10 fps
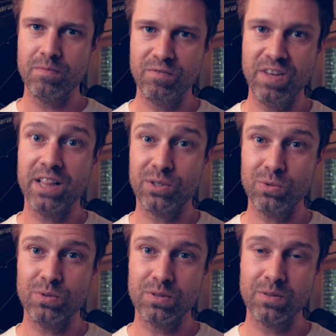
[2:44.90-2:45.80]

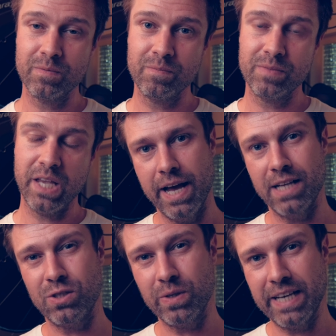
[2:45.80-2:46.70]
values.
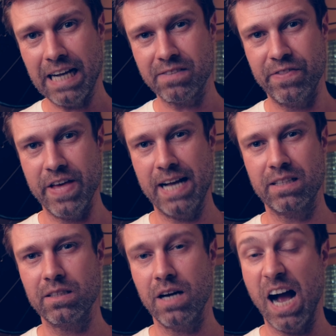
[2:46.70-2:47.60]
And to get
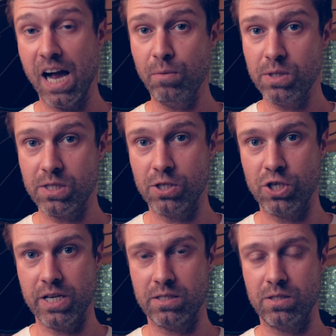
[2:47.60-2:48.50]
that, I would
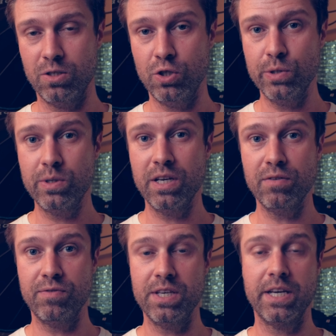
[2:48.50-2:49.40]
suggest you
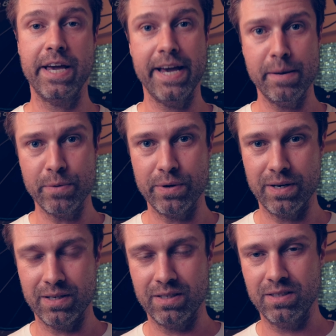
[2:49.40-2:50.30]
give the
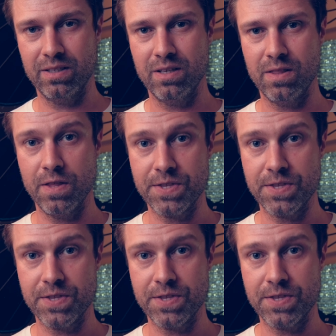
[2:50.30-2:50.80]
camera the